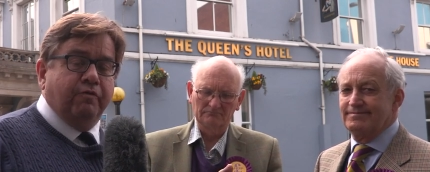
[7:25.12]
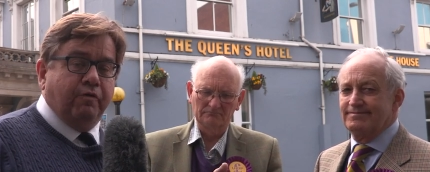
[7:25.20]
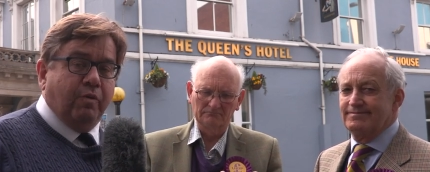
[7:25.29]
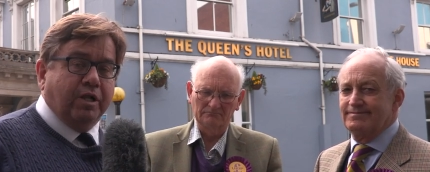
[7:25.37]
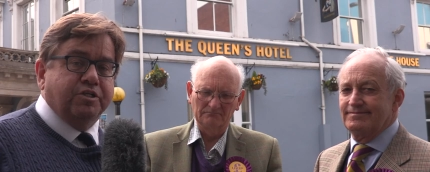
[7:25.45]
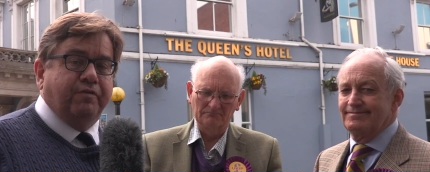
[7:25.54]
Speaker 1: for
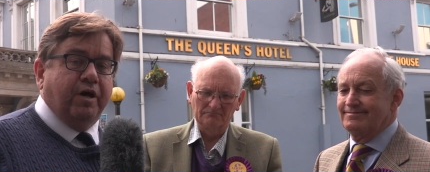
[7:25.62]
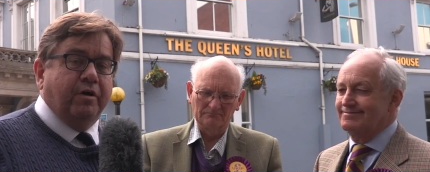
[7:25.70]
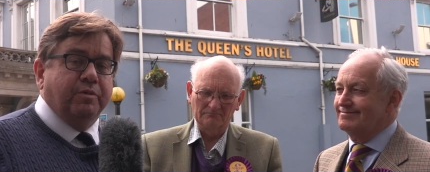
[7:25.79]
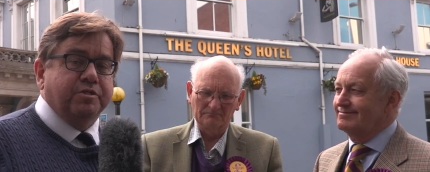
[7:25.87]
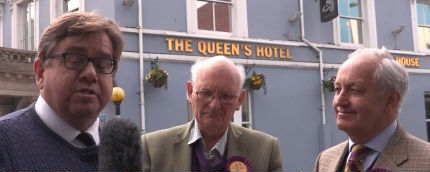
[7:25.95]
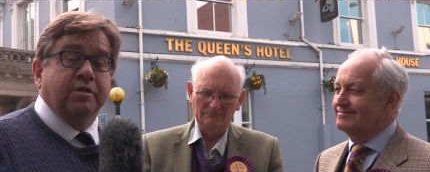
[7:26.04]
Welsh
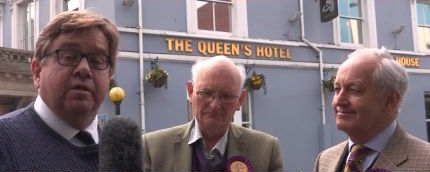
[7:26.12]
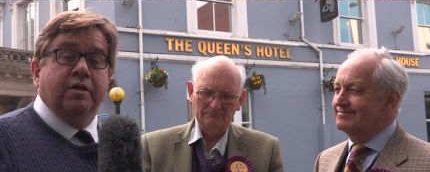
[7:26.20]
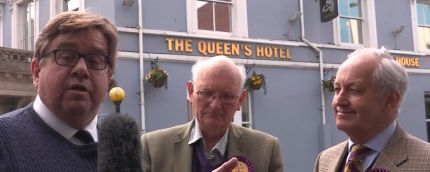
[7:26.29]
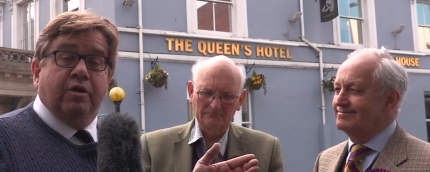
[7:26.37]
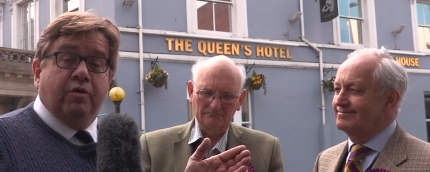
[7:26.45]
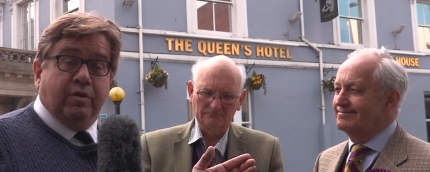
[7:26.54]
farmers
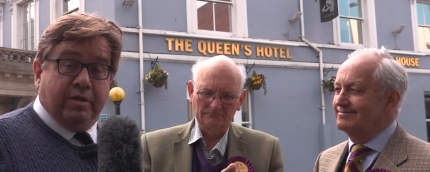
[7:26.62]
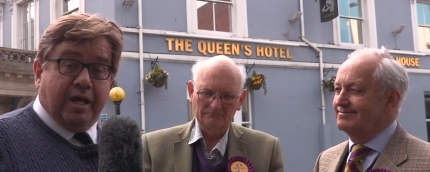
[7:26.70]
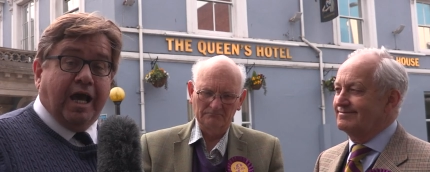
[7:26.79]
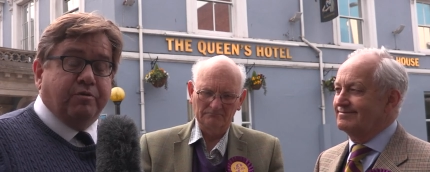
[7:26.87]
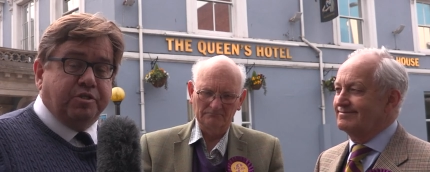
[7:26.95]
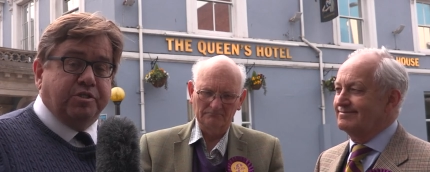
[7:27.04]

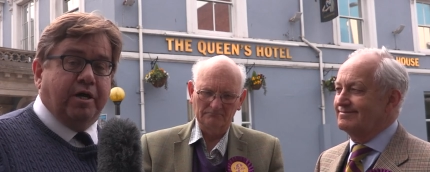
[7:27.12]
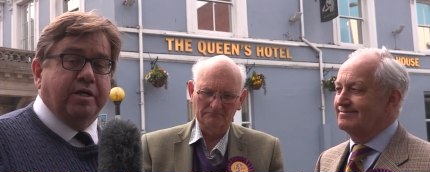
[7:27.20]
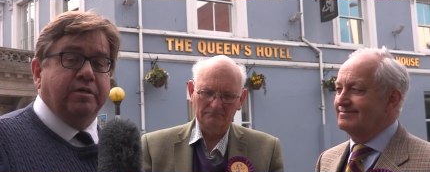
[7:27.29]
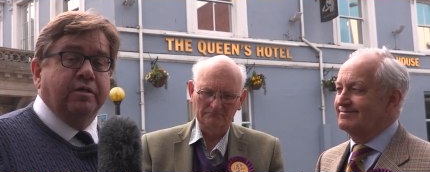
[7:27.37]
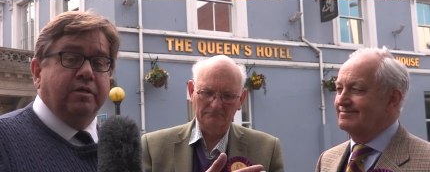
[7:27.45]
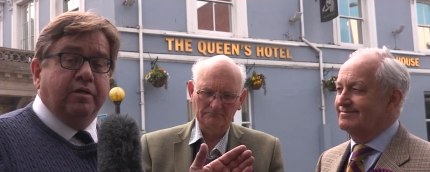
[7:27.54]

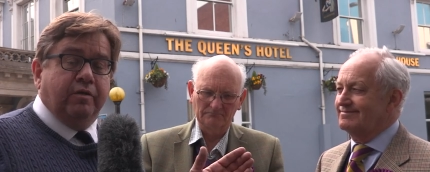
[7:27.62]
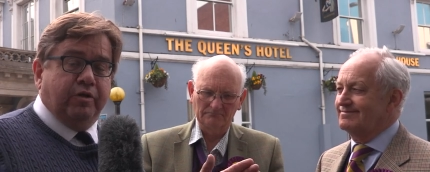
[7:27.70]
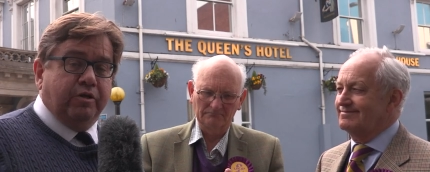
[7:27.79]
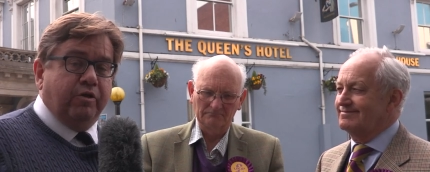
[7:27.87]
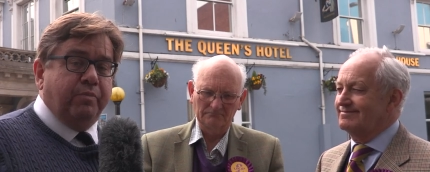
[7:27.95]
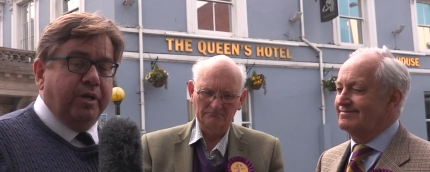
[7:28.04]
outside the
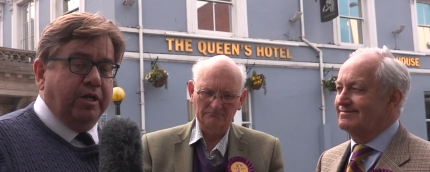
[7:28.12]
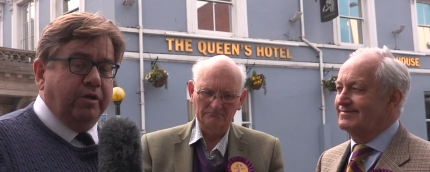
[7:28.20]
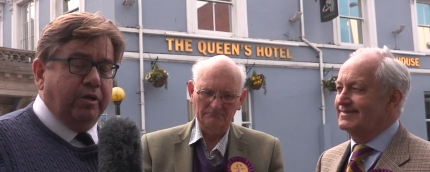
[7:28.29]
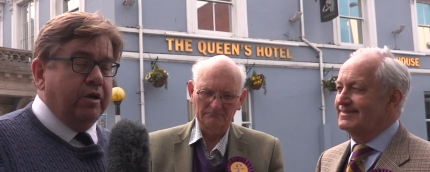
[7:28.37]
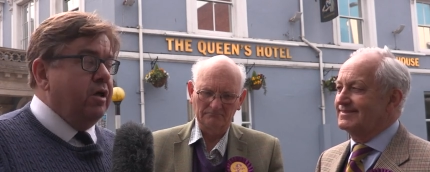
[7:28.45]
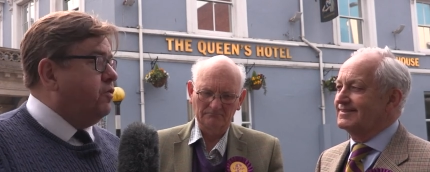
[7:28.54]
European
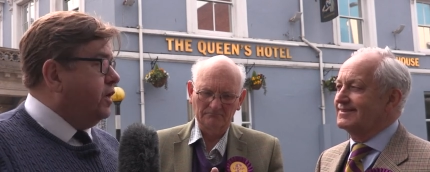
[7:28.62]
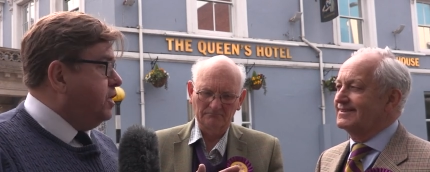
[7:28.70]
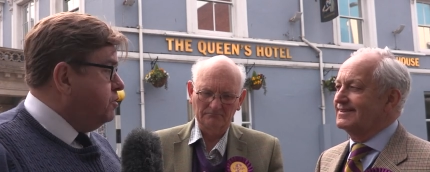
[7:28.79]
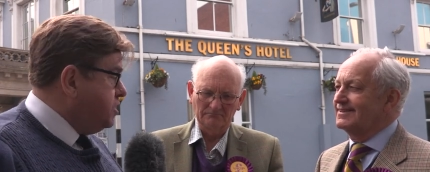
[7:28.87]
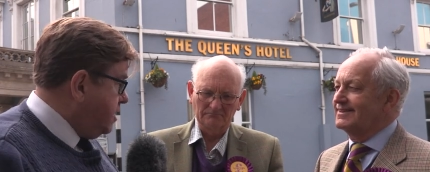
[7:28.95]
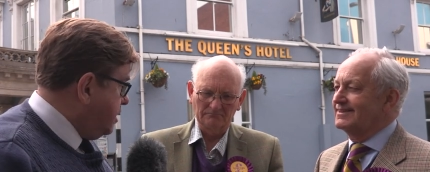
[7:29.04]
Union. Thank
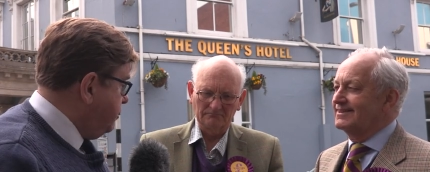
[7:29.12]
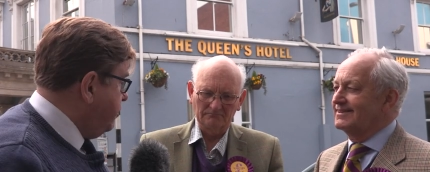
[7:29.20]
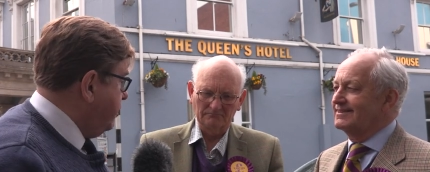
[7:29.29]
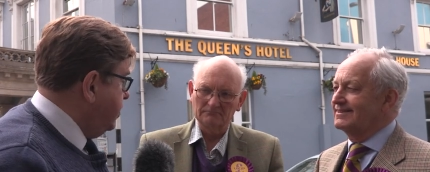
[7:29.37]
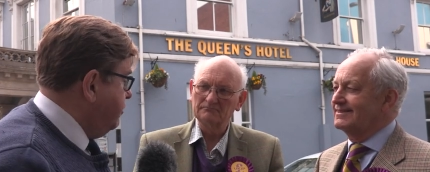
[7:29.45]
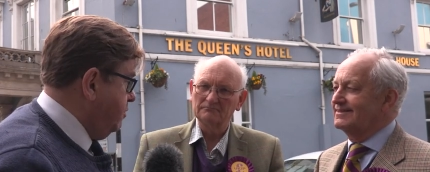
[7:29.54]
you, gentlemen.
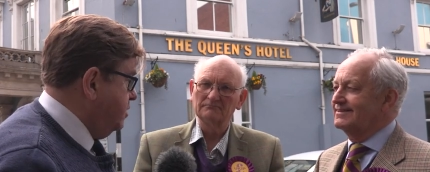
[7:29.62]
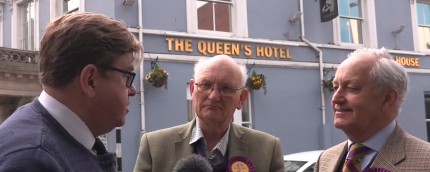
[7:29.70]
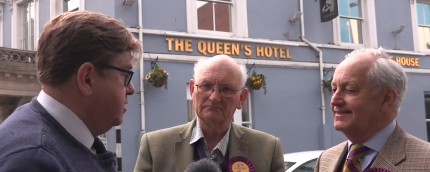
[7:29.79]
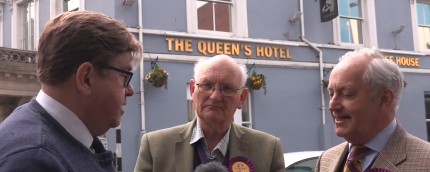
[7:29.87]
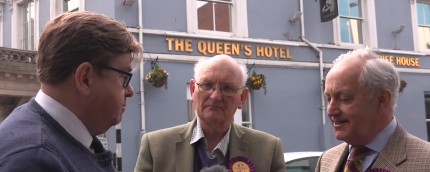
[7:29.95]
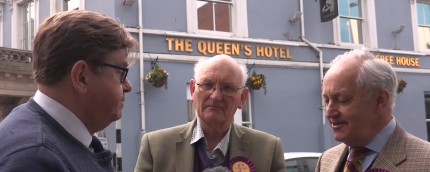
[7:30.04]
Thank you very much
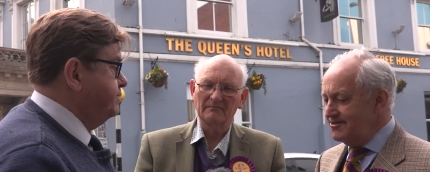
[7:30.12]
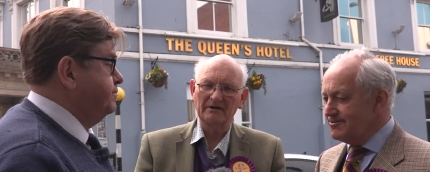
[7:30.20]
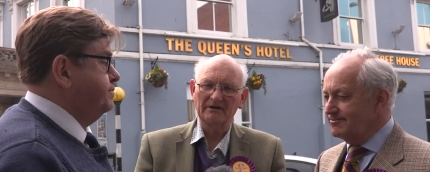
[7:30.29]
indeed. Thank you.